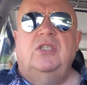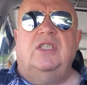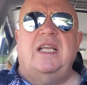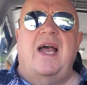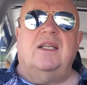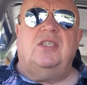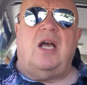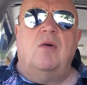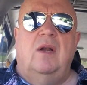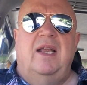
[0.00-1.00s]
She's now
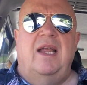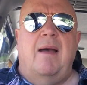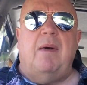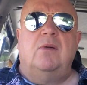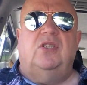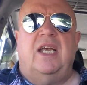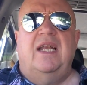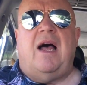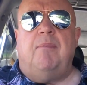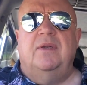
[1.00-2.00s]
totally
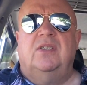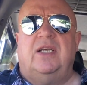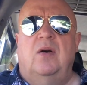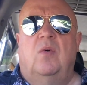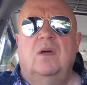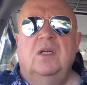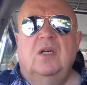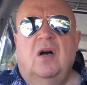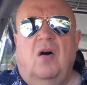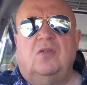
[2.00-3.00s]
MOT'd up until
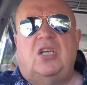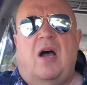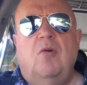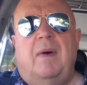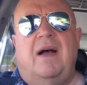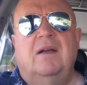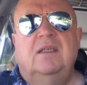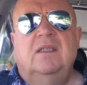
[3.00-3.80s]
October